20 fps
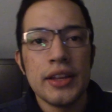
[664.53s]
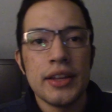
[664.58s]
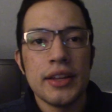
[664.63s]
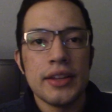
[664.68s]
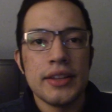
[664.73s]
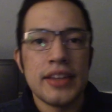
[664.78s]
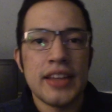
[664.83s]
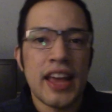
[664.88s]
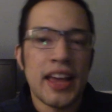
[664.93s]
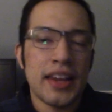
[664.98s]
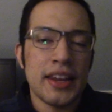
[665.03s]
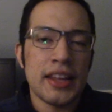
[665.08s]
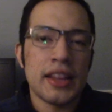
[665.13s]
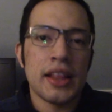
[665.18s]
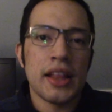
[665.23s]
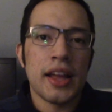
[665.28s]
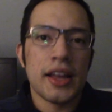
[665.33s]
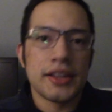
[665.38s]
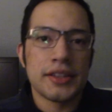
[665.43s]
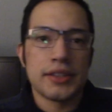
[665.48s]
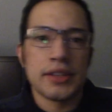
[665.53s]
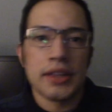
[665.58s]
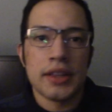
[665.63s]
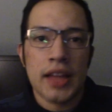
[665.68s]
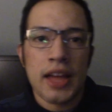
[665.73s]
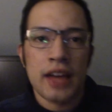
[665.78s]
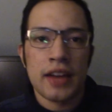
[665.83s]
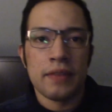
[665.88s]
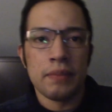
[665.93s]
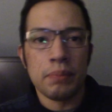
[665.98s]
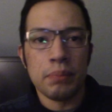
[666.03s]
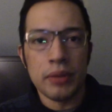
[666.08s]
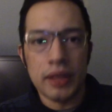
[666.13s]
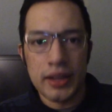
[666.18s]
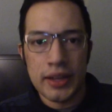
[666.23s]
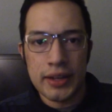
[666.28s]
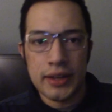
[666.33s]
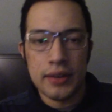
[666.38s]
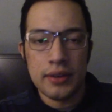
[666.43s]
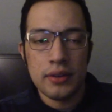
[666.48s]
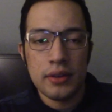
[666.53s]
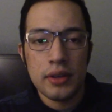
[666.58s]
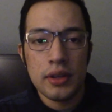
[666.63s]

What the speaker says: Danny lost a lot of blood.